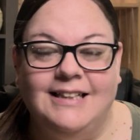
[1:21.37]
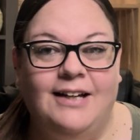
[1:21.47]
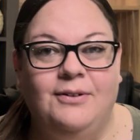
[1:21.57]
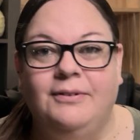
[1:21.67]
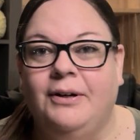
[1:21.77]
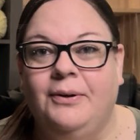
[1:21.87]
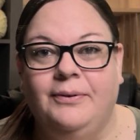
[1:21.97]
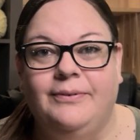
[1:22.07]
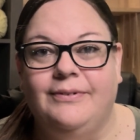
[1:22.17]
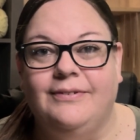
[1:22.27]
I don't
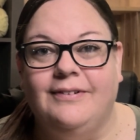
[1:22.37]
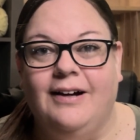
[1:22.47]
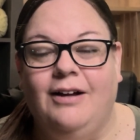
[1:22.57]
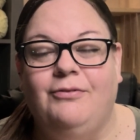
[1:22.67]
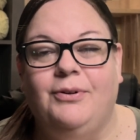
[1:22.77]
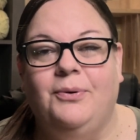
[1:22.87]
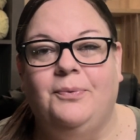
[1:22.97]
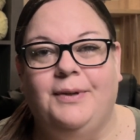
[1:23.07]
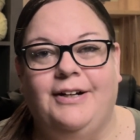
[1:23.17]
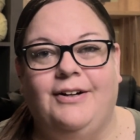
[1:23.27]
know. I feel
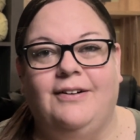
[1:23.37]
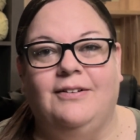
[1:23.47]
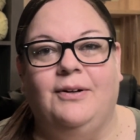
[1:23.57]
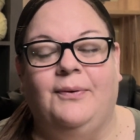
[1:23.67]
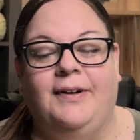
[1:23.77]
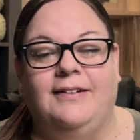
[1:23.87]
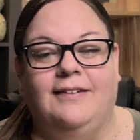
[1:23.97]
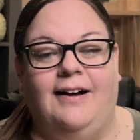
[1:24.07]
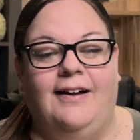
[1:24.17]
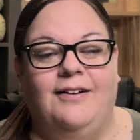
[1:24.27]
weird going
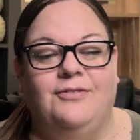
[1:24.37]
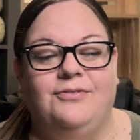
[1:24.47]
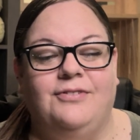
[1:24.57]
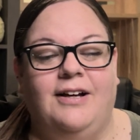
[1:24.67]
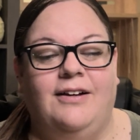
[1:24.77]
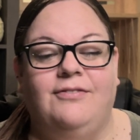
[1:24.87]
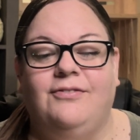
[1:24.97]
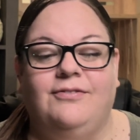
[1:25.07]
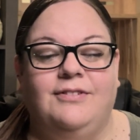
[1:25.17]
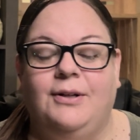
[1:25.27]
live. I
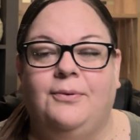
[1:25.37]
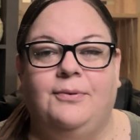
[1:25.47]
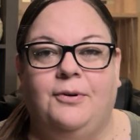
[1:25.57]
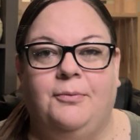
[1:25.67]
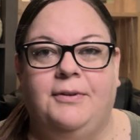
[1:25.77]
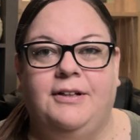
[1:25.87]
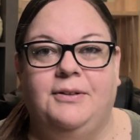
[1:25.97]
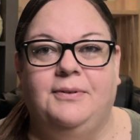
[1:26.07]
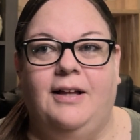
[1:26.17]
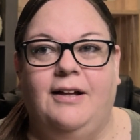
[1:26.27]
don't normally
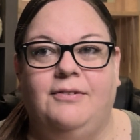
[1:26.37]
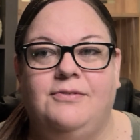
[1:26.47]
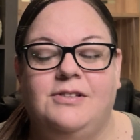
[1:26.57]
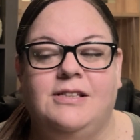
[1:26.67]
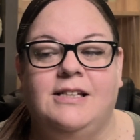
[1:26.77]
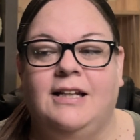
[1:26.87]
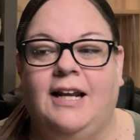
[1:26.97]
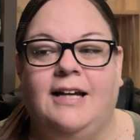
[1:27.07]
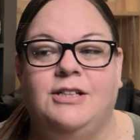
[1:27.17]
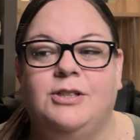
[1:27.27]
do lives. And
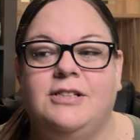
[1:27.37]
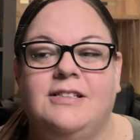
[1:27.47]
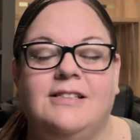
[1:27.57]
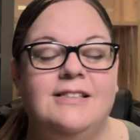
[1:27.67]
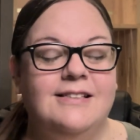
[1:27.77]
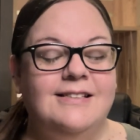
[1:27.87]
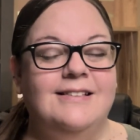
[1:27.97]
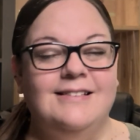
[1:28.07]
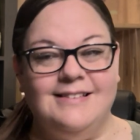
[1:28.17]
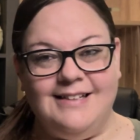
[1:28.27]
I
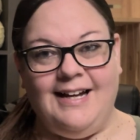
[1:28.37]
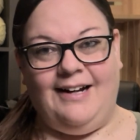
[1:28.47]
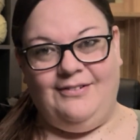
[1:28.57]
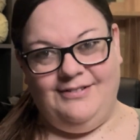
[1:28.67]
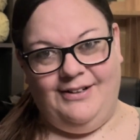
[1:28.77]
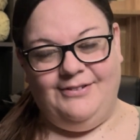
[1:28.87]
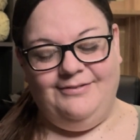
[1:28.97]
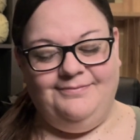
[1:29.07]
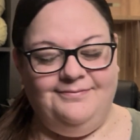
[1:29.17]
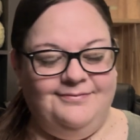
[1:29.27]
don't know.
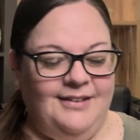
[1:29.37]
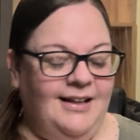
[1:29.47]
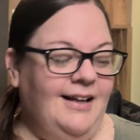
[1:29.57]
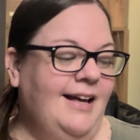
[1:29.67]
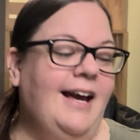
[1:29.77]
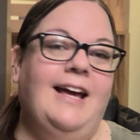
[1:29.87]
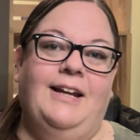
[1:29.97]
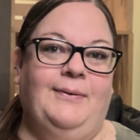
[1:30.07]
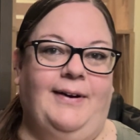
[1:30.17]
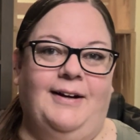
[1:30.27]

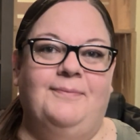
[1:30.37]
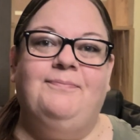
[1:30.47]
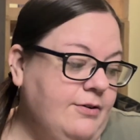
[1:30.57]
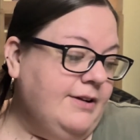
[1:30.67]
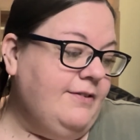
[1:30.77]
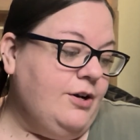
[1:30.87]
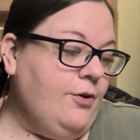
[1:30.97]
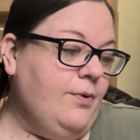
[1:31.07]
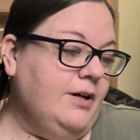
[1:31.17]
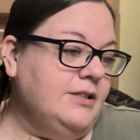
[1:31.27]
Anyway, I don't even know
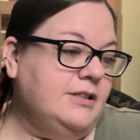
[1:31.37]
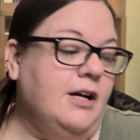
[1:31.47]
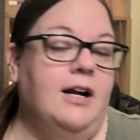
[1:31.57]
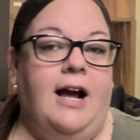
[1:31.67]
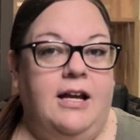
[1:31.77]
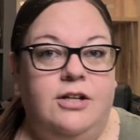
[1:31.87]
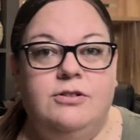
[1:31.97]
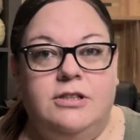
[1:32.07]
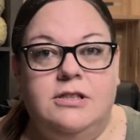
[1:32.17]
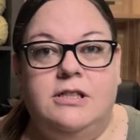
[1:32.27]
where to start. You
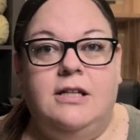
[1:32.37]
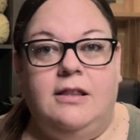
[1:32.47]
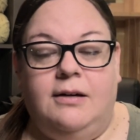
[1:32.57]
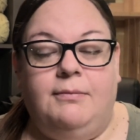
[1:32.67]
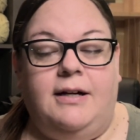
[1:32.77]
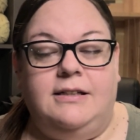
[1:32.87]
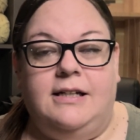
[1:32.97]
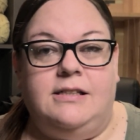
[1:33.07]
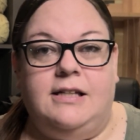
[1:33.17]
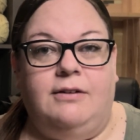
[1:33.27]
should see that my
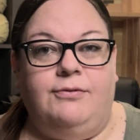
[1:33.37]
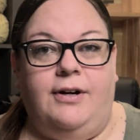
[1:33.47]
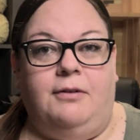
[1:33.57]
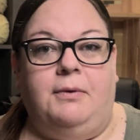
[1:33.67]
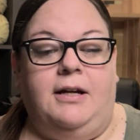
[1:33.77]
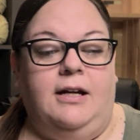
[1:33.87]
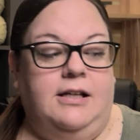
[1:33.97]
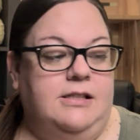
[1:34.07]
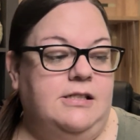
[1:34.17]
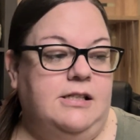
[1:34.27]
desk in front of me,
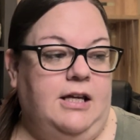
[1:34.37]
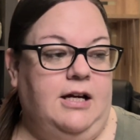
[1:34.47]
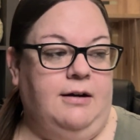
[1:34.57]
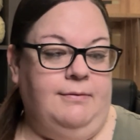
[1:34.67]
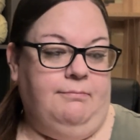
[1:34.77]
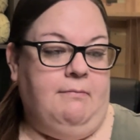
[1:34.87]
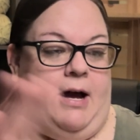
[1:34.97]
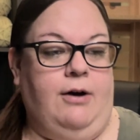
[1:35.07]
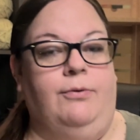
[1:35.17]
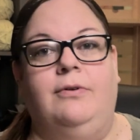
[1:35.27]
it's like a
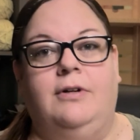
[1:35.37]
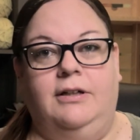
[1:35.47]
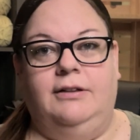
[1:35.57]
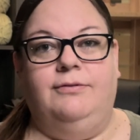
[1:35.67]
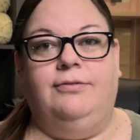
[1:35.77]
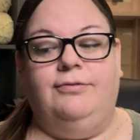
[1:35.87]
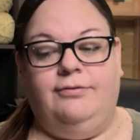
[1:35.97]
mound of